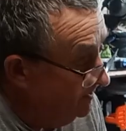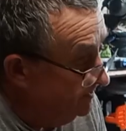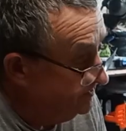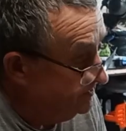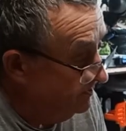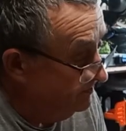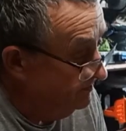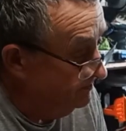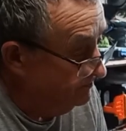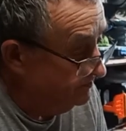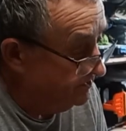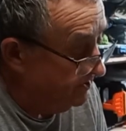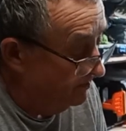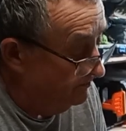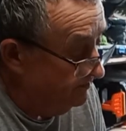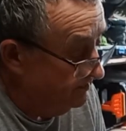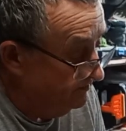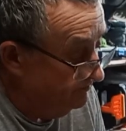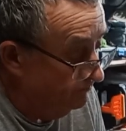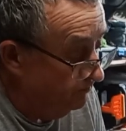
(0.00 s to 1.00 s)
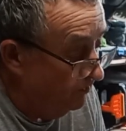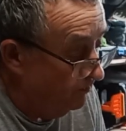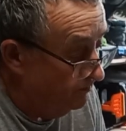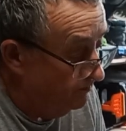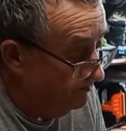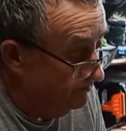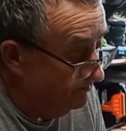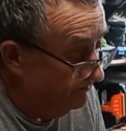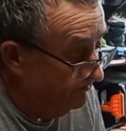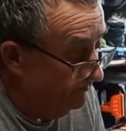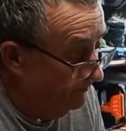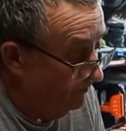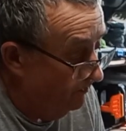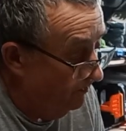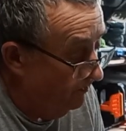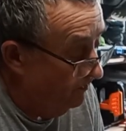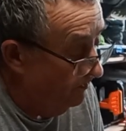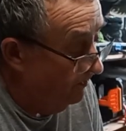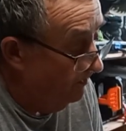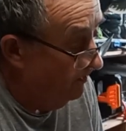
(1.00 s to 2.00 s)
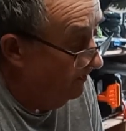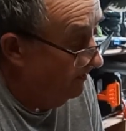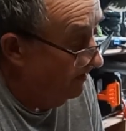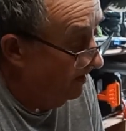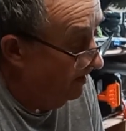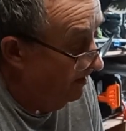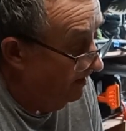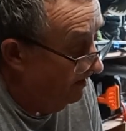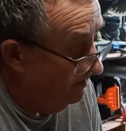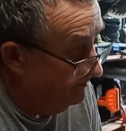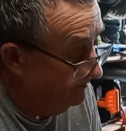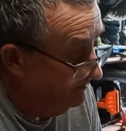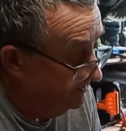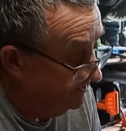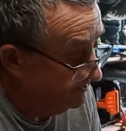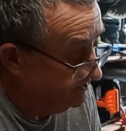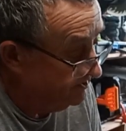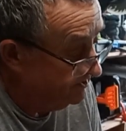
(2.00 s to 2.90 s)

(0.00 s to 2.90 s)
so there was only room for the